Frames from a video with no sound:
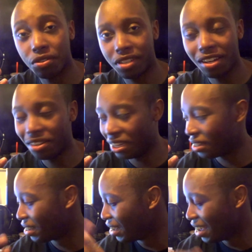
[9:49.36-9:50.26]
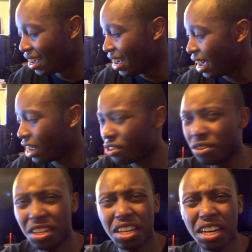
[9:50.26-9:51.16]
you sell this? And I
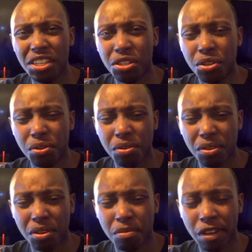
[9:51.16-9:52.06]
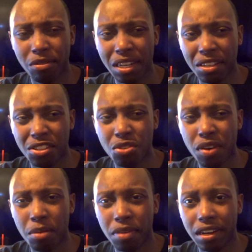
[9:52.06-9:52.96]
saw Tenkaichi 2, but it was like
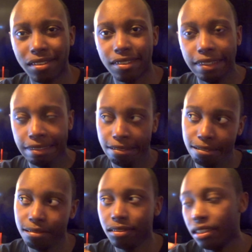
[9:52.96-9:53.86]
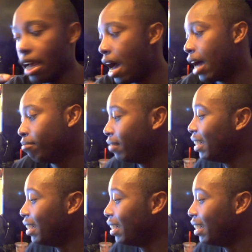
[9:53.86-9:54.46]
$20. I'm like, nah,